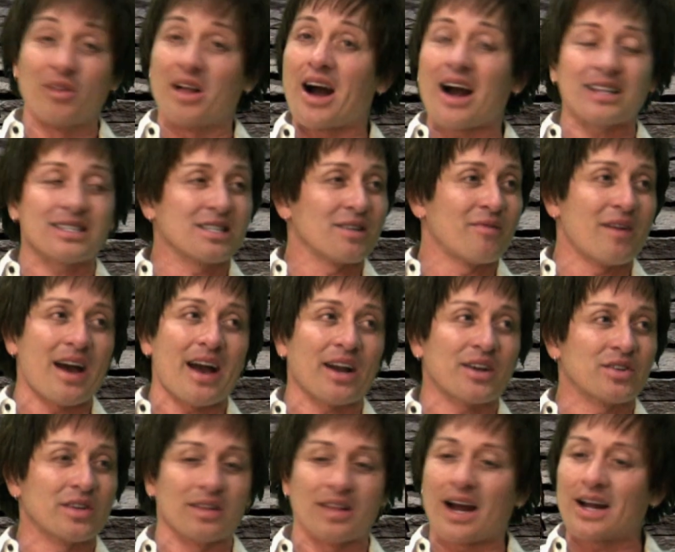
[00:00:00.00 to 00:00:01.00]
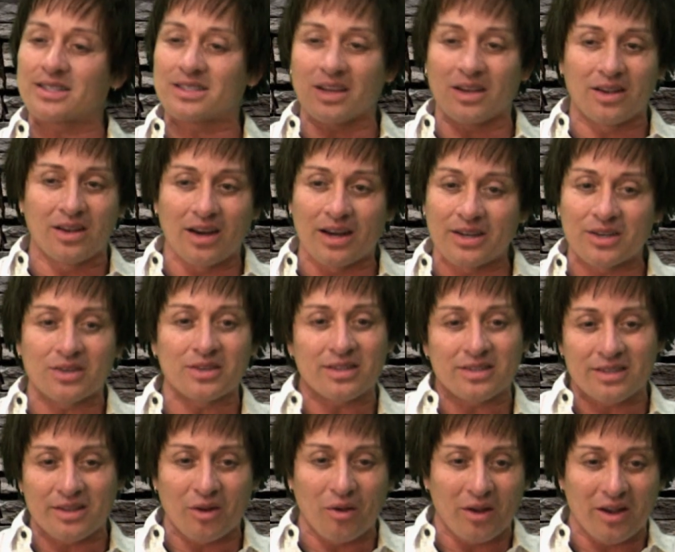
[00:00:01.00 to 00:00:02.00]
Lots of action, lots of
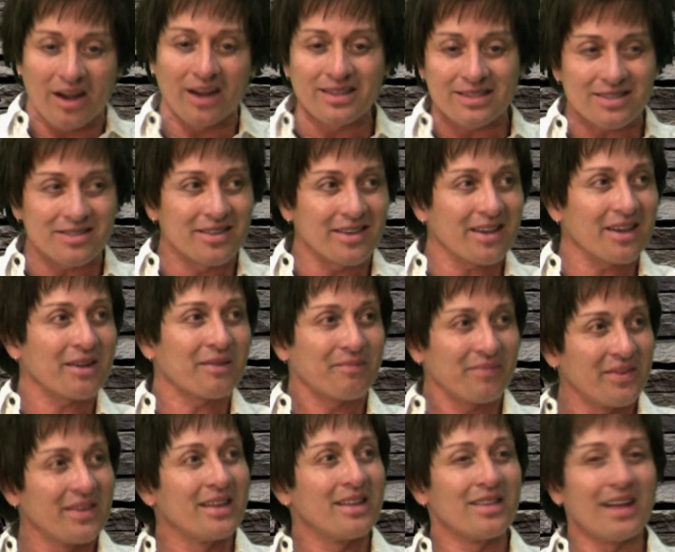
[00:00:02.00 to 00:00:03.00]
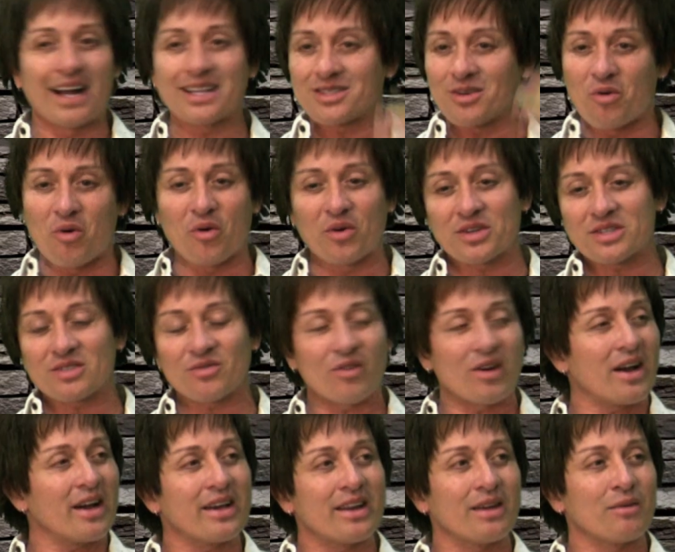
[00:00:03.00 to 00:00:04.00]
gunslinging, lots of horse
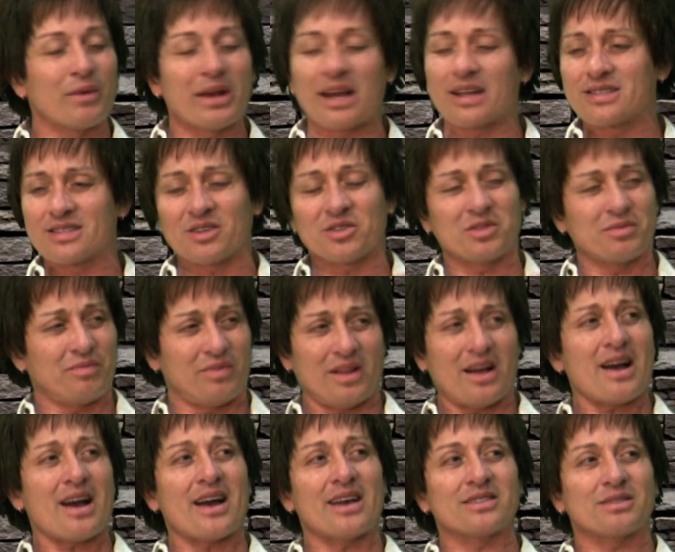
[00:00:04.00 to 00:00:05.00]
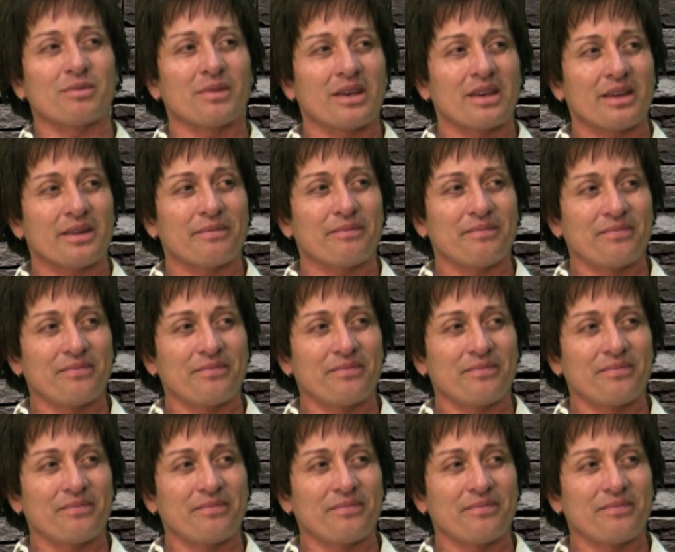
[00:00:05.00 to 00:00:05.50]
riding. We had such a blast, man.